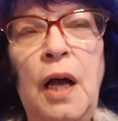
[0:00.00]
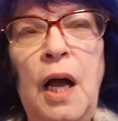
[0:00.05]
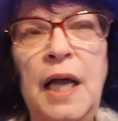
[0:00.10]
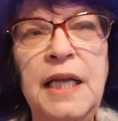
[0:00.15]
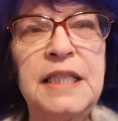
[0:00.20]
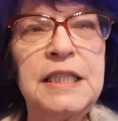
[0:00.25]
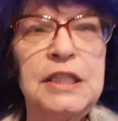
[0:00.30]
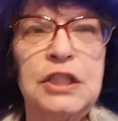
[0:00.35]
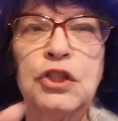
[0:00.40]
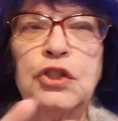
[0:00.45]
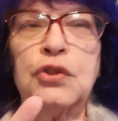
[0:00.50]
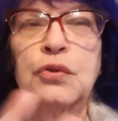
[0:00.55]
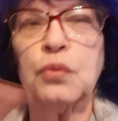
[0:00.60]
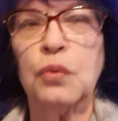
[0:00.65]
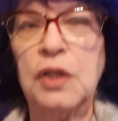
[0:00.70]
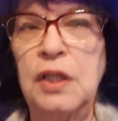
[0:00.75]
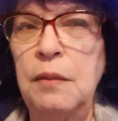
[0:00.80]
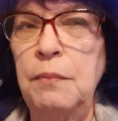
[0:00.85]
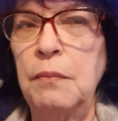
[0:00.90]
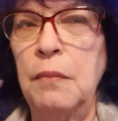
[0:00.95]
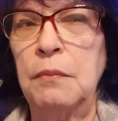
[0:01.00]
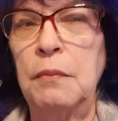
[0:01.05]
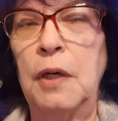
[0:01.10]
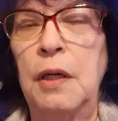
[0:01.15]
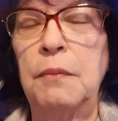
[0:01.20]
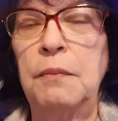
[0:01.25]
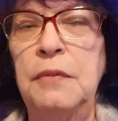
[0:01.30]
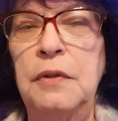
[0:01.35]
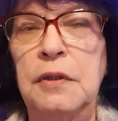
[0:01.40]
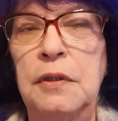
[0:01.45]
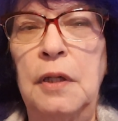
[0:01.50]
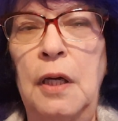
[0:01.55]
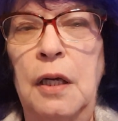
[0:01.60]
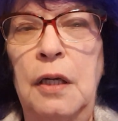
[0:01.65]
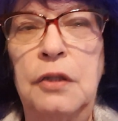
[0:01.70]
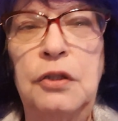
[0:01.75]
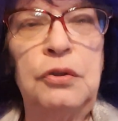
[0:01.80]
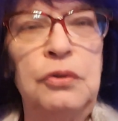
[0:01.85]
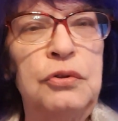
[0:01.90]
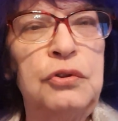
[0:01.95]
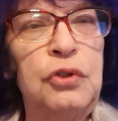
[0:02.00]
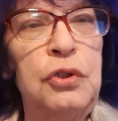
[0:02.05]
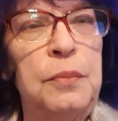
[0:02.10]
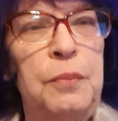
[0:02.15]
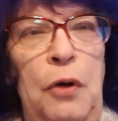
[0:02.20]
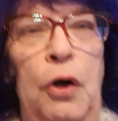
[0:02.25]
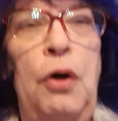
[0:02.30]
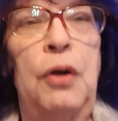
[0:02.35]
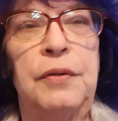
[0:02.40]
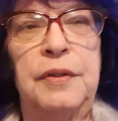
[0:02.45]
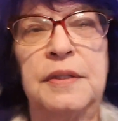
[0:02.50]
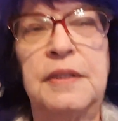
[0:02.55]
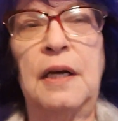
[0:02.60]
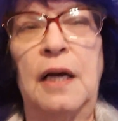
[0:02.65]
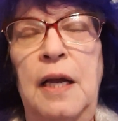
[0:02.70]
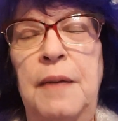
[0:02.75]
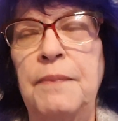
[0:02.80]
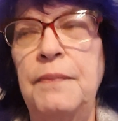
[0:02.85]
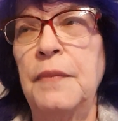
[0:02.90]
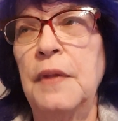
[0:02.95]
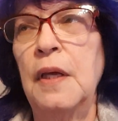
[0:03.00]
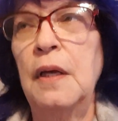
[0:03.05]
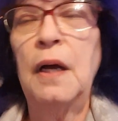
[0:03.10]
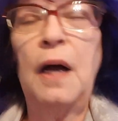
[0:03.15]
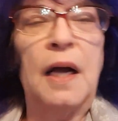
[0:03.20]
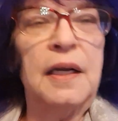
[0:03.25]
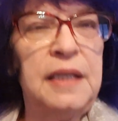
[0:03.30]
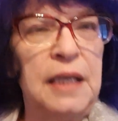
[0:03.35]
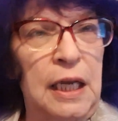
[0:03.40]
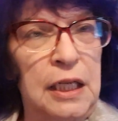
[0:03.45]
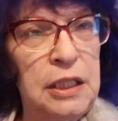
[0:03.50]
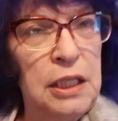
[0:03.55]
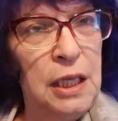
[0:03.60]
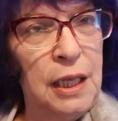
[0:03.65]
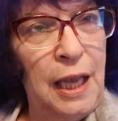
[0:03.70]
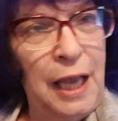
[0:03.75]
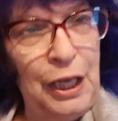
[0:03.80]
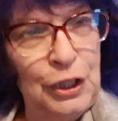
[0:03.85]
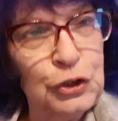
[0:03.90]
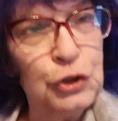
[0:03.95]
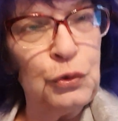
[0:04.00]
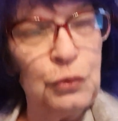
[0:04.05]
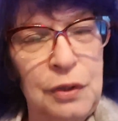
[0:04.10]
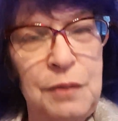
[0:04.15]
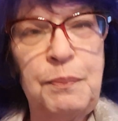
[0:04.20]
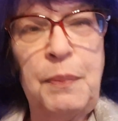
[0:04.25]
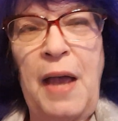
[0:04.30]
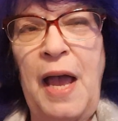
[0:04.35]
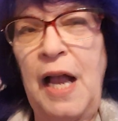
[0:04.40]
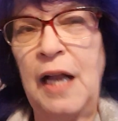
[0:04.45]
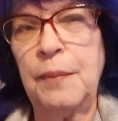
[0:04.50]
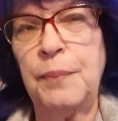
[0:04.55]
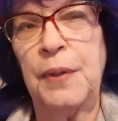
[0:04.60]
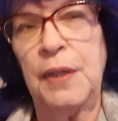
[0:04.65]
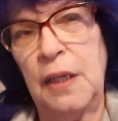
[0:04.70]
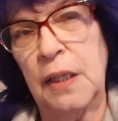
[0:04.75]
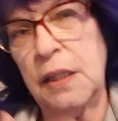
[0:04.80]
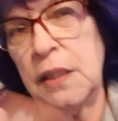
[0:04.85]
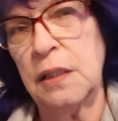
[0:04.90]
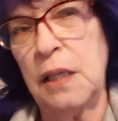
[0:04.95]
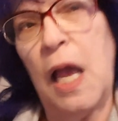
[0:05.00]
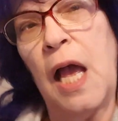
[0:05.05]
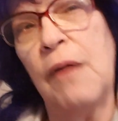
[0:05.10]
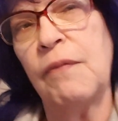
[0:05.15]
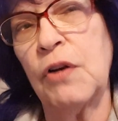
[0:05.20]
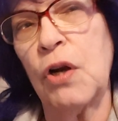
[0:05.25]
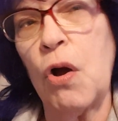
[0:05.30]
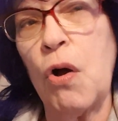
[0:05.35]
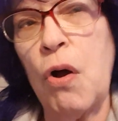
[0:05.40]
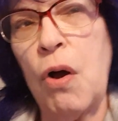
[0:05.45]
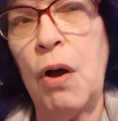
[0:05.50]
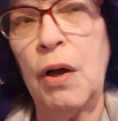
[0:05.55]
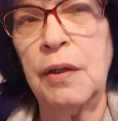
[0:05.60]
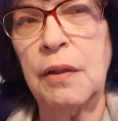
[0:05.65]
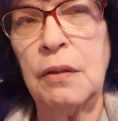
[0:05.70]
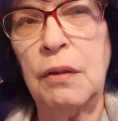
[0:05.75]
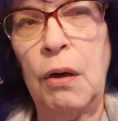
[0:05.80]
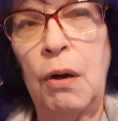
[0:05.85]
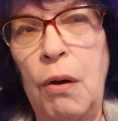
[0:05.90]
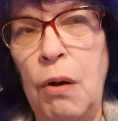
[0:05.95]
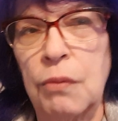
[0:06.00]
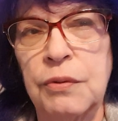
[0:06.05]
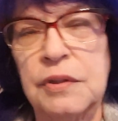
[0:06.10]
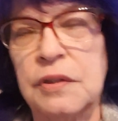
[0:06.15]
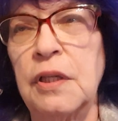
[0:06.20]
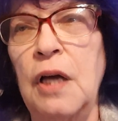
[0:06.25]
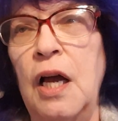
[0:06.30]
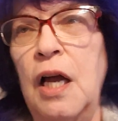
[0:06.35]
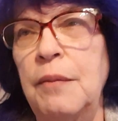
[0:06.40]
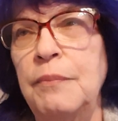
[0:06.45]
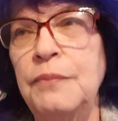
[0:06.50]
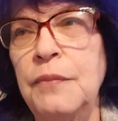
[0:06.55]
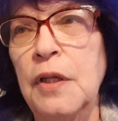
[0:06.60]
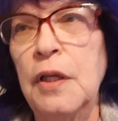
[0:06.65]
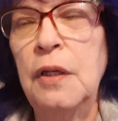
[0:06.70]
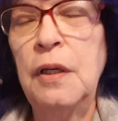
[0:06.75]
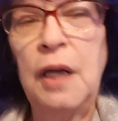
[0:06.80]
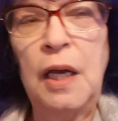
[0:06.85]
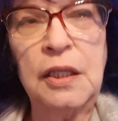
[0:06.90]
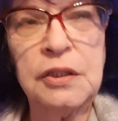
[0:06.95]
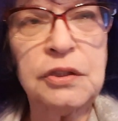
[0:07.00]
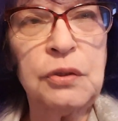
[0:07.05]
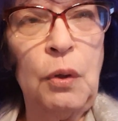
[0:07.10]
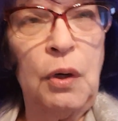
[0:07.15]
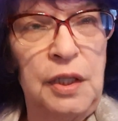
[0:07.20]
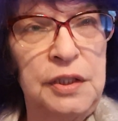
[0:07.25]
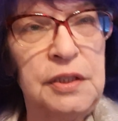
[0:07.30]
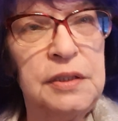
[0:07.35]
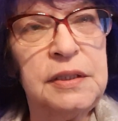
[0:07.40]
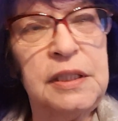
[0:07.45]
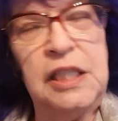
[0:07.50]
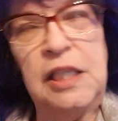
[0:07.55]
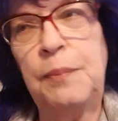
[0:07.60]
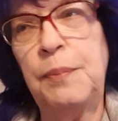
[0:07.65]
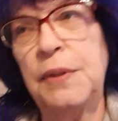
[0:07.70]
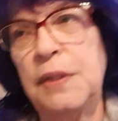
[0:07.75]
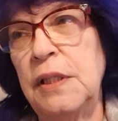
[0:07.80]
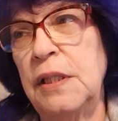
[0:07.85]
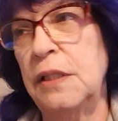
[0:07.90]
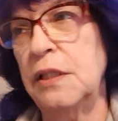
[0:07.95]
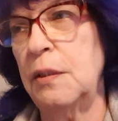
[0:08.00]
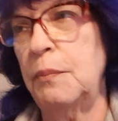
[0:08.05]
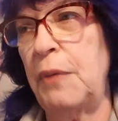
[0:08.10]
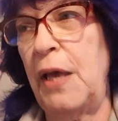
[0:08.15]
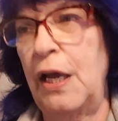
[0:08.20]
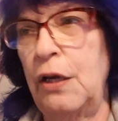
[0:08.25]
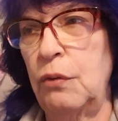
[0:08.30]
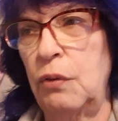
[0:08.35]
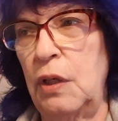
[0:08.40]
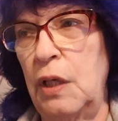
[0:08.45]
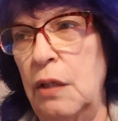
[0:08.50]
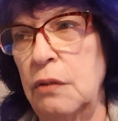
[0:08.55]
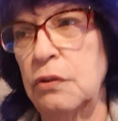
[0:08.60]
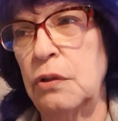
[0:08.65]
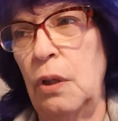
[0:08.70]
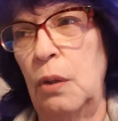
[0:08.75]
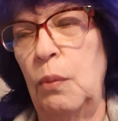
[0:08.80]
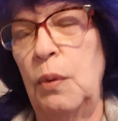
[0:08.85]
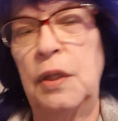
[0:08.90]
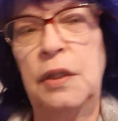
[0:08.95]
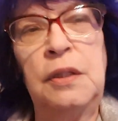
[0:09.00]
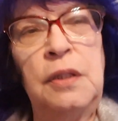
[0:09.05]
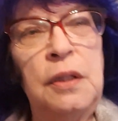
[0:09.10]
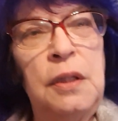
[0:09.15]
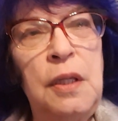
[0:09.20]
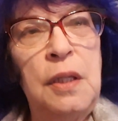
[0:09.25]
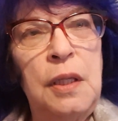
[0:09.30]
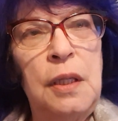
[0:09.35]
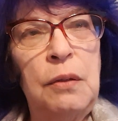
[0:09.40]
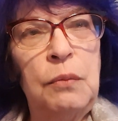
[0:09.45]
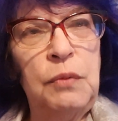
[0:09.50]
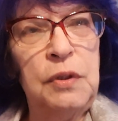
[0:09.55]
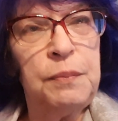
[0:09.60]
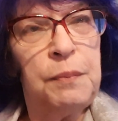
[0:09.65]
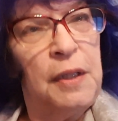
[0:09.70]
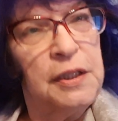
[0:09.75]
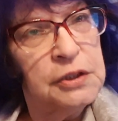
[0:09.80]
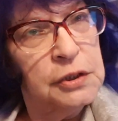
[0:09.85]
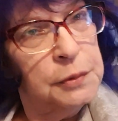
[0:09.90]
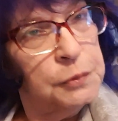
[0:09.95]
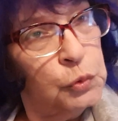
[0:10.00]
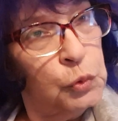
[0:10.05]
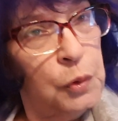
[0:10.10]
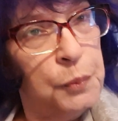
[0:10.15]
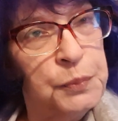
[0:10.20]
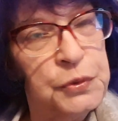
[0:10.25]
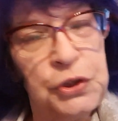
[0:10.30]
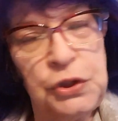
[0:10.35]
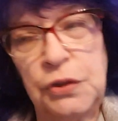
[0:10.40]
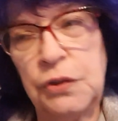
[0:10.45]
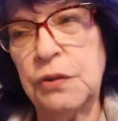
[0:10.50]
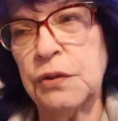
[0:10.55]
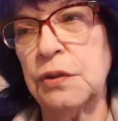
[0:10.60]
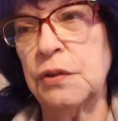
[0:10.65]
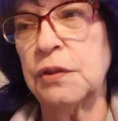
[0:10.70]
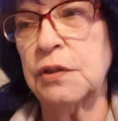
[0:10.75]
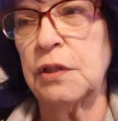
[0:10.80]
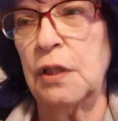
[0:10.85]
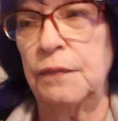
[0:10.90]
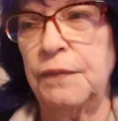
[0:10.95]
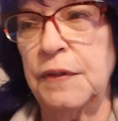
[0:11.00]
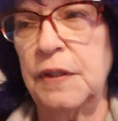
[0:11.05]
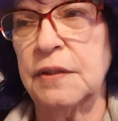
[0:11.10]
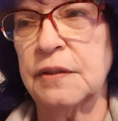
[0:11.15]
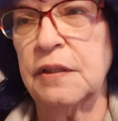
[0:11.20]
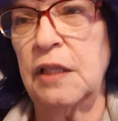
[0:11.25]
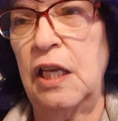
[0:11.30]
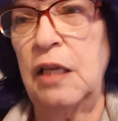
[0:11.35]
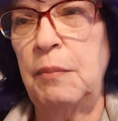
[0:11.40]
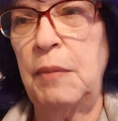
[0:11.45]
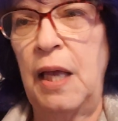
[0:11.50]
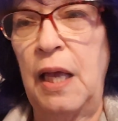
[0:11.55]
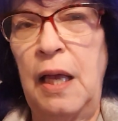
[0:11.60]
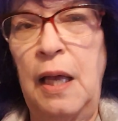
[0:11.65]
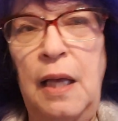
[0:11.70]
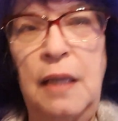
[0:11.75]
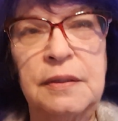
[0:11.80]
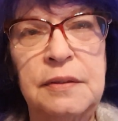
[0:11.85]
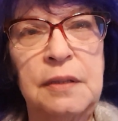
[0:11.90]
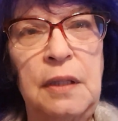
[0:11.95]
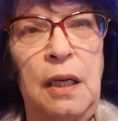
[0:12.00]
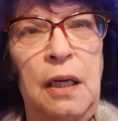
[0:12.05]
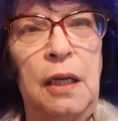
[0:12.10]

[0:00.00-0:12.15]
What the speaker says: I can stream YouTube all the time. I can't answer it back, but I can have it on all the time. And so I just keep it in the background going with my subscriptions and stuff, the same as